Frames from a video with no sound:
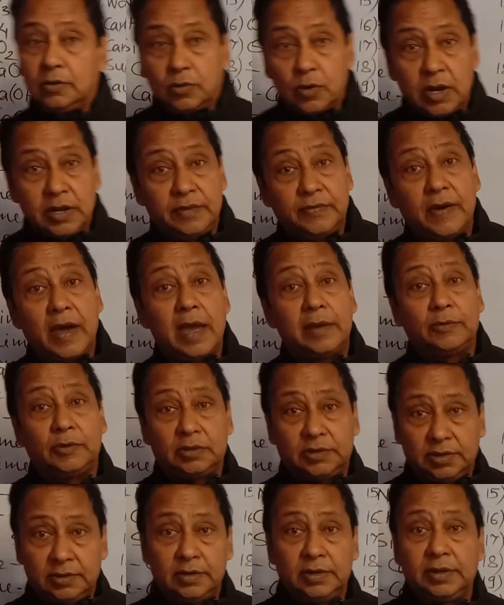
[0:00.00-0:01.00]
or 25
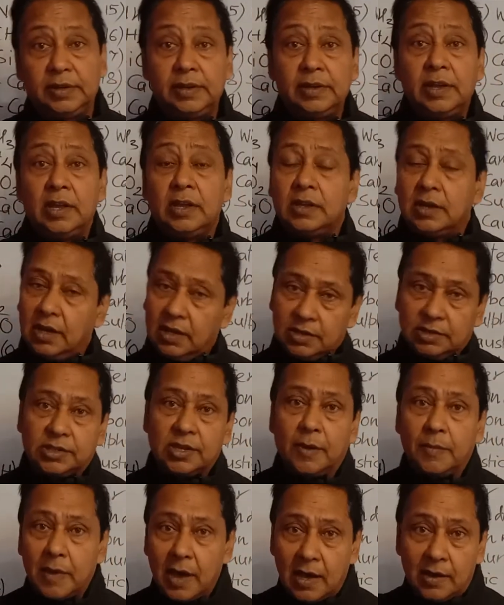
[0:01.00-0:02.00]
or 30.
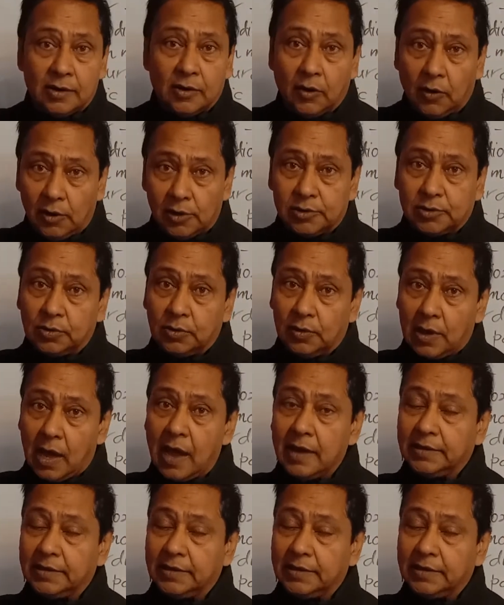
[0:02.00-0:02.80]
Some are also,